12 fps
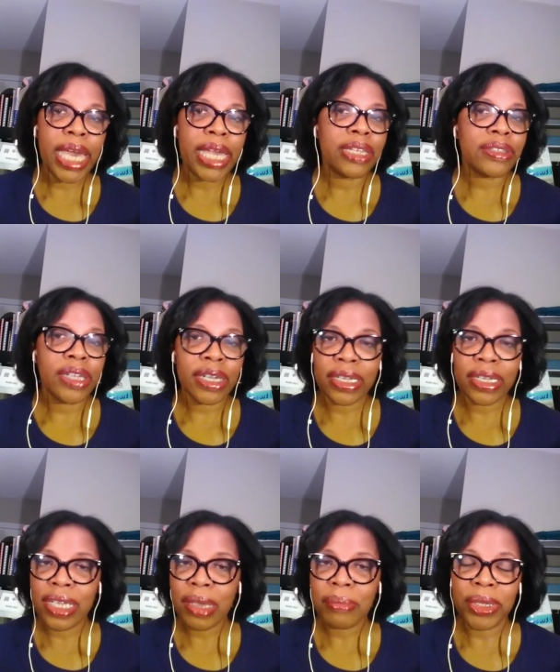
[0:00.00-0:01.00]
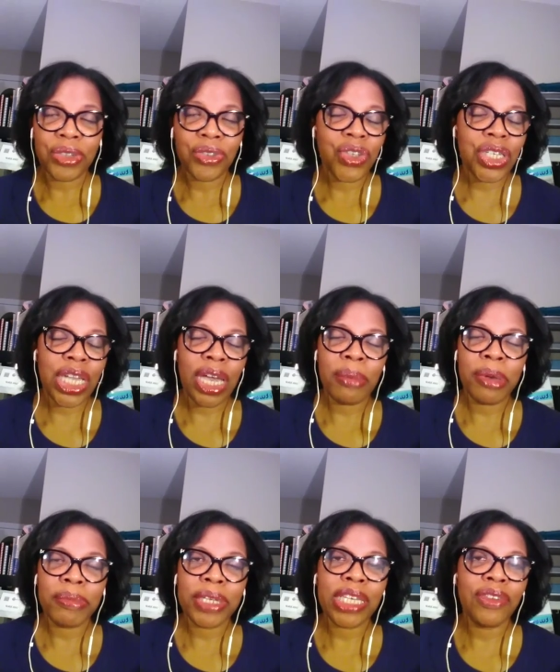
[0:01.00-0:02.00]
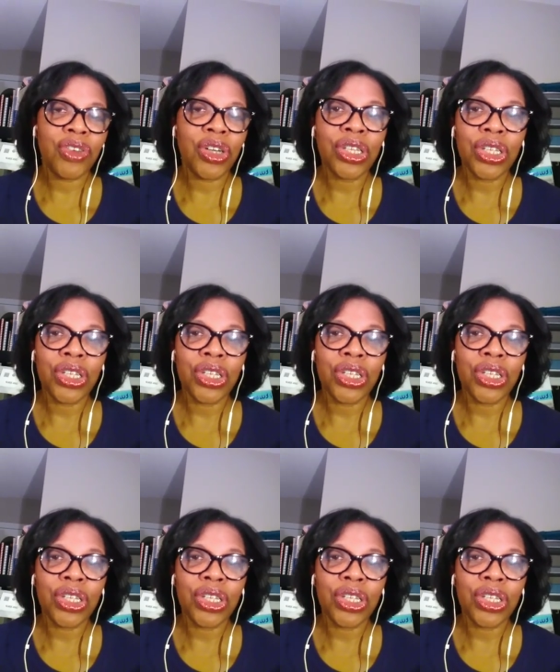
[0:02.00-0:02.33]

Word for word: and it's not going to take much of your time. I'm going to give you a